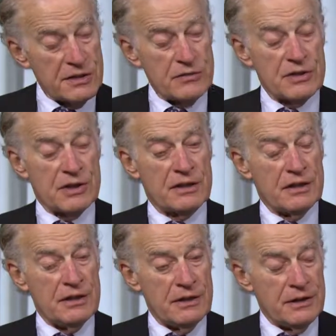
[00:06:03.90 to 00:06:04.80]
interesting
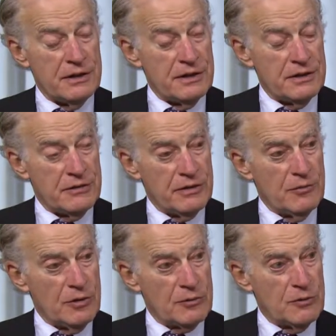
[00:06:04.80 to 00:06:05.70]
that during
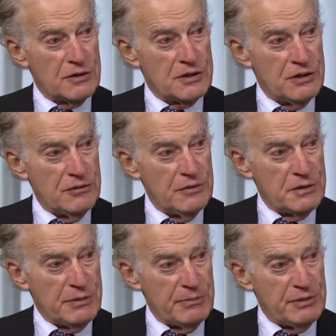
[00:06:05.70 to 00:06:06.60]
World War II,
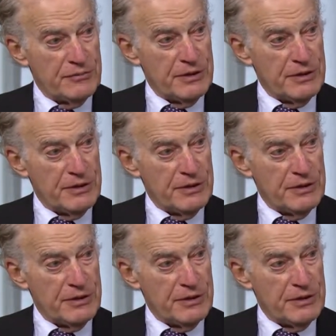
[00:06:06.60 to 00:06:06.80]
as people have